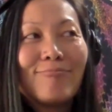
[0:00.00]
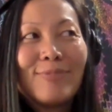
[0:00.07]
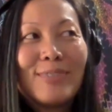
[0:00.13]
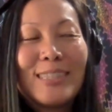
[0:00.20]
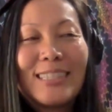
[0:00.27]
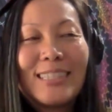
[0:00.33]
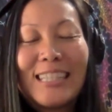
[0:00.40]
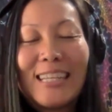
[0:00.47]

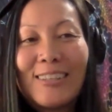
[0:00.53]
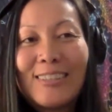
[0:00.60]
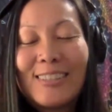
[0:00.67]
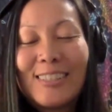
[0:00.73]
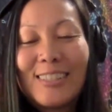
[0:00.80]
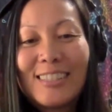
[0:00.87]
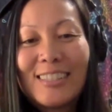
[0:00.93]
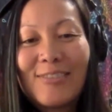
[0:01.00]

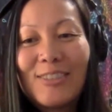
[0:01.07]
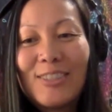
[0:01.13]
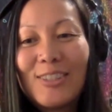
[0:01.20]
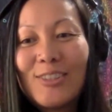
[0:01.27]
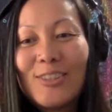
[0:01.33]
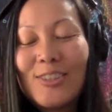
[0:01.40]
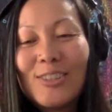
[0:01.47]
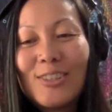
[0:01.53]
6-7
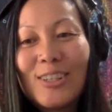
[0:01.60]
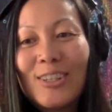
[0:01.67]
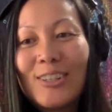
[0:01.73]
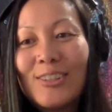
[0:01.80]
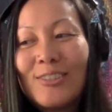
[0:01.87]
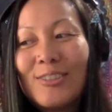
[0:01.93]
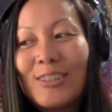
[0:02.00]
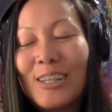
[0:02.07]
years
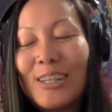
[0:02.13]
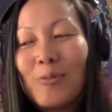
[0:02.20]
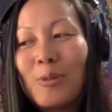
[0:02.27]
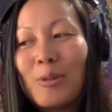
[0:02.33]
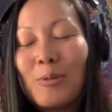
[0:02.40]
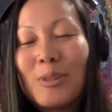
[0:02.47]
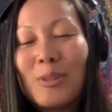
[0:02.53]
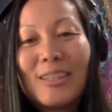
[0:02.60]
ago, like,
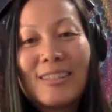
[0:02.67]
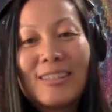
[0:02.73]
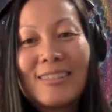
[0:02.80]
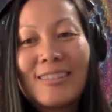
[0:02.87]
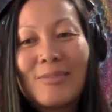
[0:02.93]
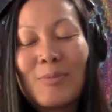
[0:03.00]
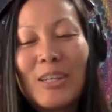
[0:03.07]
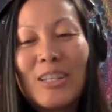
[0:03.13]
what would this
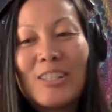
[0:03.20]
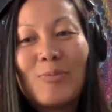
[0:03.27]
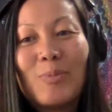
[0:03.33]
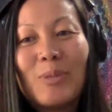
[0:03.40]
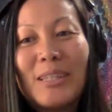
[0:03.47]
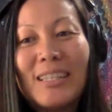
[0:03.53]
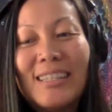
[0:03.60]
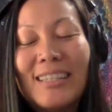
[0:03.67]
space
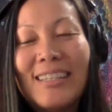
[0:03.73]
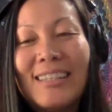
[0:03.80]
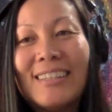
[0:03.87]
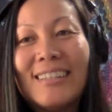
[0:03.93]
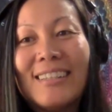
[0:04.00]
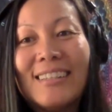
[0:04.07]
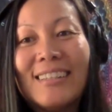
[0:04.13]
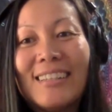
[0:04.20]
be?